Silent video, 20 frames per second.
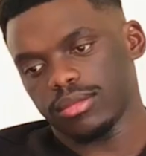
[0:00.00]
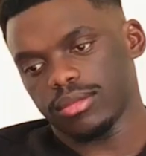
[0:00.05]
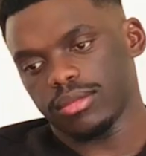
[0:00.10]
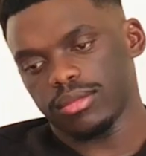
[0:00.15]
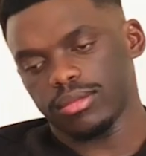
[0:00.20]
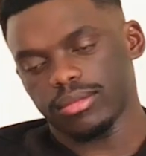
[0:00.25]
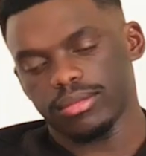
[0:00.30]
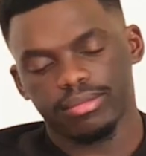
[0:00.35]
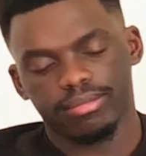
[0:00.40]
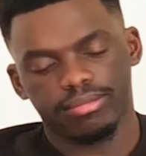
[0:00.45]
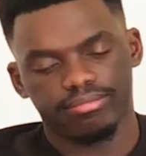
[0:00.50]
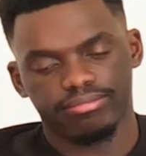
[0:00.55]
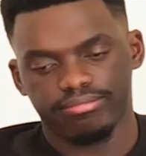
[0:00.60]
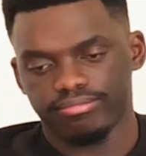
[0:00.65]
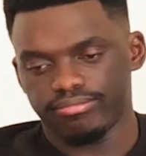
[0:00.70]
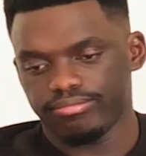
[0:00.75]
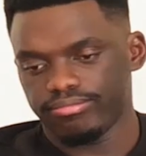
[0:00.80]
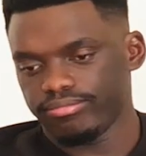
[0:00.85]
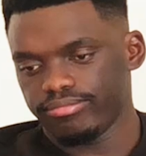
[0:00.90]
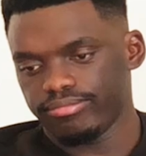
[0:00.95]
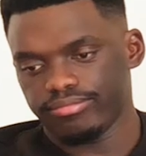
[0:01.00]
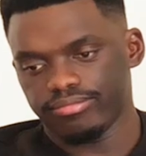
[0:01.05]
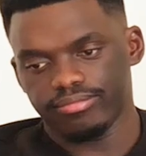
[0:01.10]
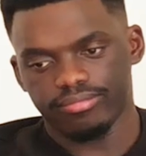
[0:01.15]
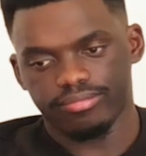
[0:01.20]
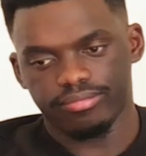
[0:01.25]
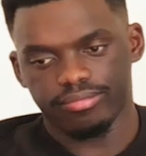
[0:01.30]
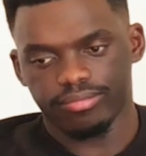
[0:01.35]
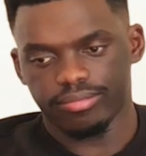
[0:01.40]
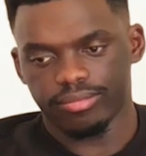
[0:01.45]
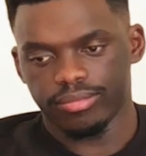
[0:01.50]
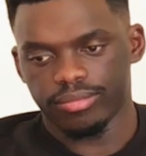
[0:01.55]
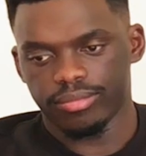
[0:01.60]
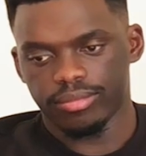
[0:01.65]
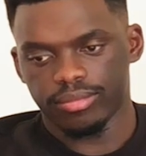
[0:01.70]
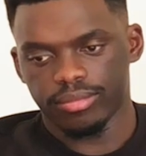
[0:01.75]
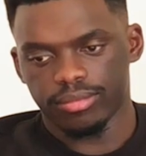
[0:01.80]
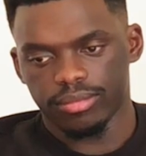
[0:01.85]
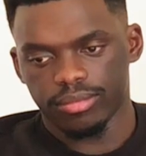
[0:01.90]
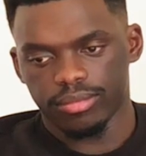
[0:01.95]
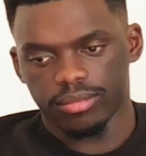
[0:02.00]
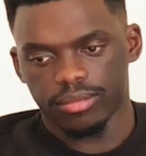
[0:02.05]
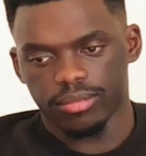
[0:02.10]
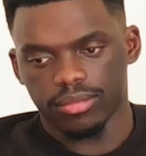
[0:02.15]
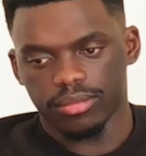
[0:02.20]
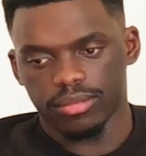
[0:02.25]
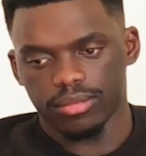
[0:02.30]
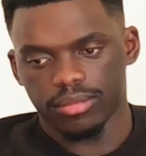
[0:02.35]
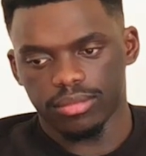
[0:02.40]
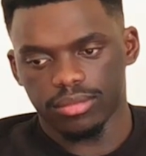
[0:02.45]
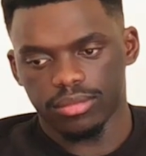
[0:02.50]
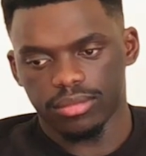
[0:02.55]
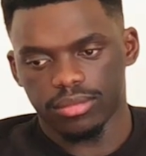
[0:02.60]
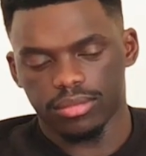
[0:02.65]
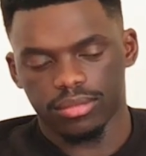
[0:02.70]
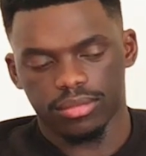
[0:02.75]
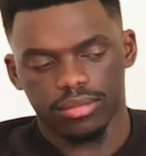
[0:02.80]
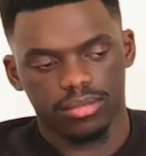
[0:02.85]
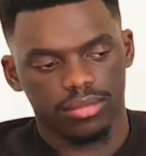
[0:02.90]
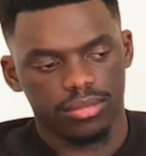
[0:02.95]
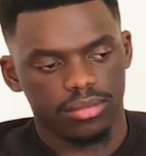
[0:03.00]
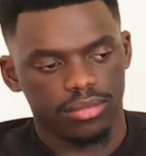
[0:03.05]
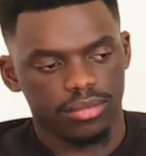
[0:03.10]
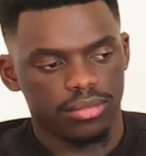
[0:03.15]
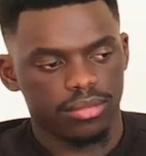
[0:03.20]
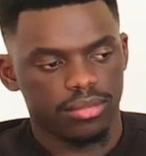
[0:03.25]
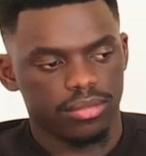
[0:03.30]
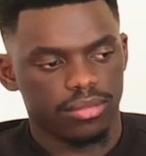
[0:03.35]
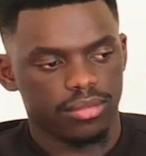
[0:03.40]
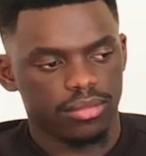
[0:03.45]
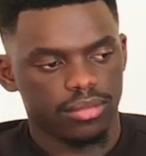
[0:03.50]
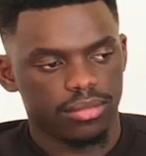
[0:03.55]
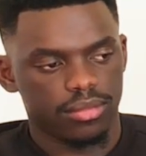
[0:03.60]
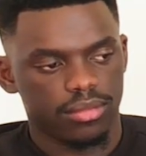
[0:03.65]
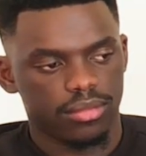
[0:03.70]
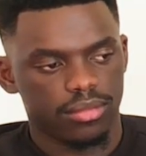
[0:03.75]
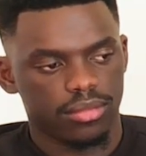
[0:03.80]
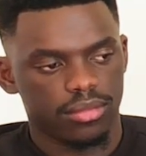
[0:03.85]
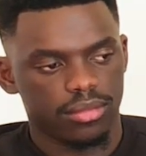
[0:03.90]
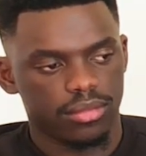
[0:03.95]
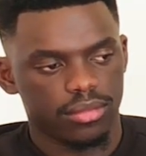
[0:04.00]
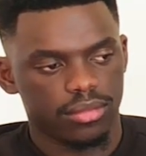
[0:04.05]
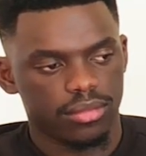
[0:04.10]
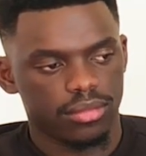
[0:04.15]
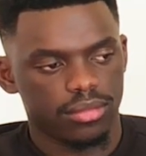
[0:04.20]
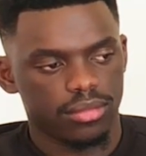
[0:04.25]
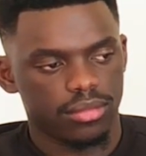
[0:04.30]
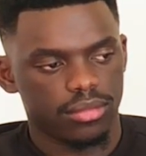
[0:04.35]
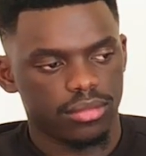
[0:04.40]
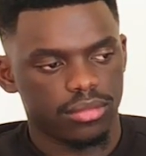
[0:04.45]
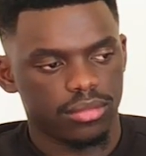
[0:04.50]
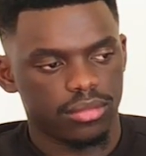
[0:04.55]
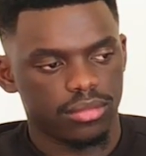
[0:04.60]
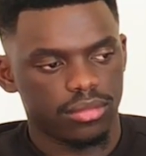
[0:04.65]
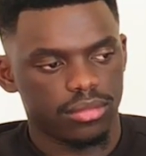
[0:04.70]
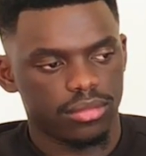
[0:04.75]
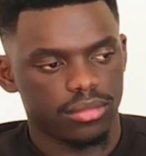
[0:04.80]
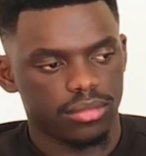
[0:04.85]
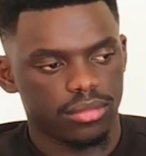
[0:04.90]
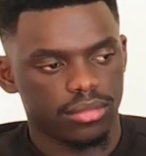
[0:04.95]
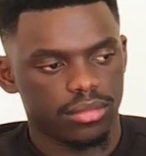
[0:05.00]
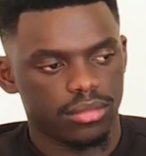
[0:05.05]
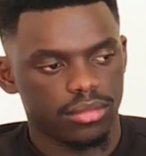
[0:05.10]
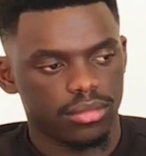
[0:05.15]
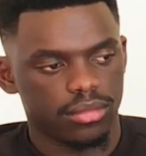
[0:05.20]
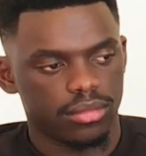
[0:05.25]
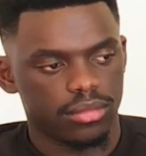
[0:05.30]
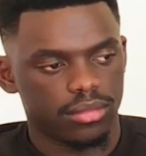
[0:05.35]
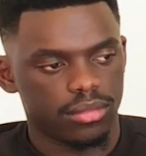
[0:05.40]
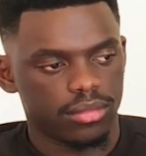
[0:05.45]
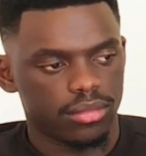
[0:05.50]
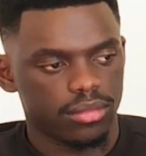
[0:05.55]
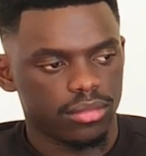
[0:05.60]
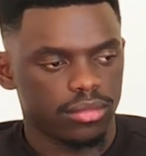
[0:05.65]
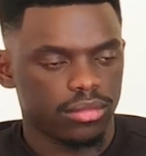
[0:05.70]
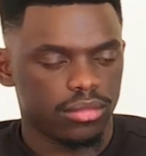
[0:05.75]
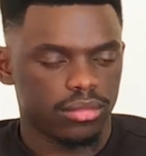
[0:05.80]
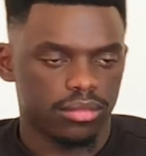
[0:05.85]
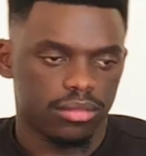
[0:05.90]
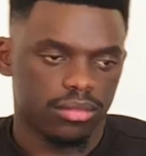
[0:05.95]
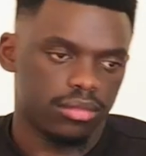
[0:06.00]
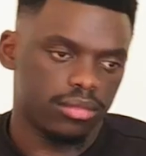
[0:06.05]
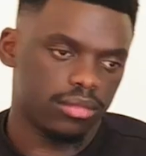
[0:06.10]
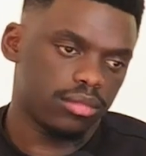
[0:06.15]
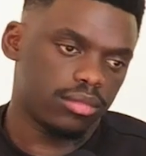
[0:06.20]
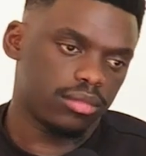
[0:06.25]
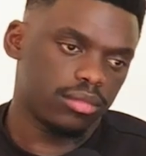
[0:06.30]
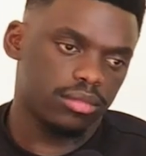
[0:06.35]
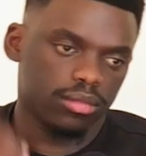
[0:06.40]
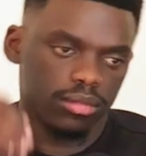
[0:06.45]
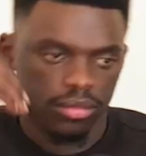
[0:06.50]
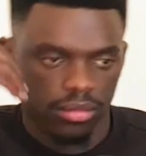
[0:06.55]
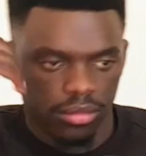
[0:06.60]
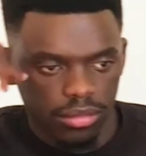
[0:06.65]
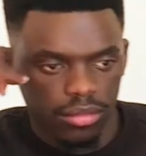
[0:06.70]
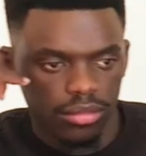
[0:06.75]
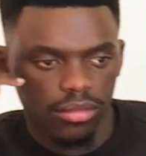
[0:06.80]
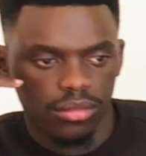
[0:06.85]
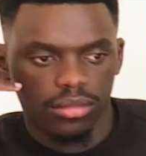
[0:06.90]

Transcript: (not speaking)